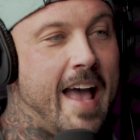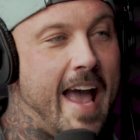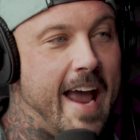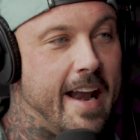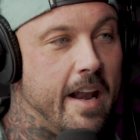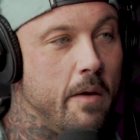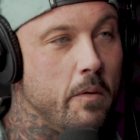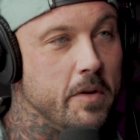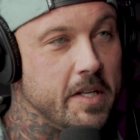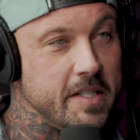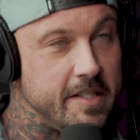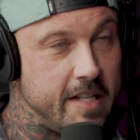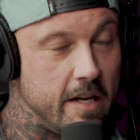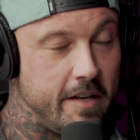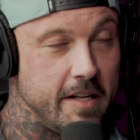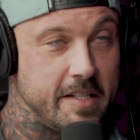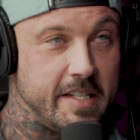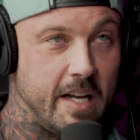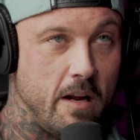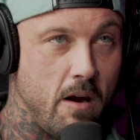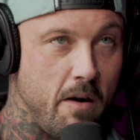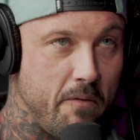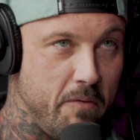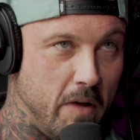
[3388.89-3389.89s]
And it would
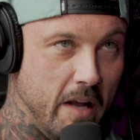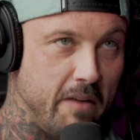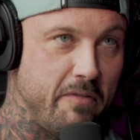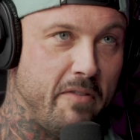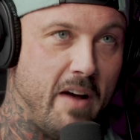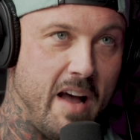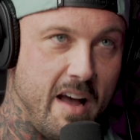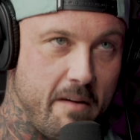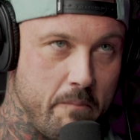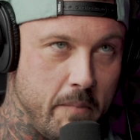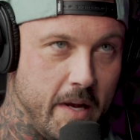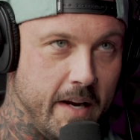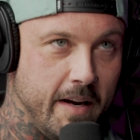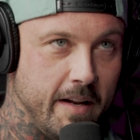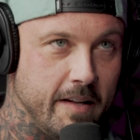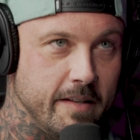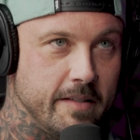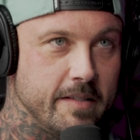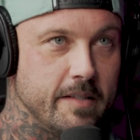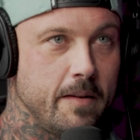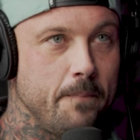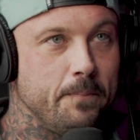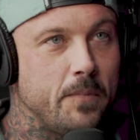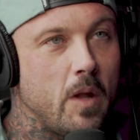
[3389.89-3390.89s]
stay on for like 5
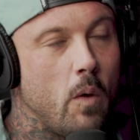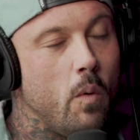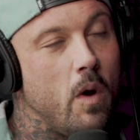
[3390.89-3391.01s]
minutes.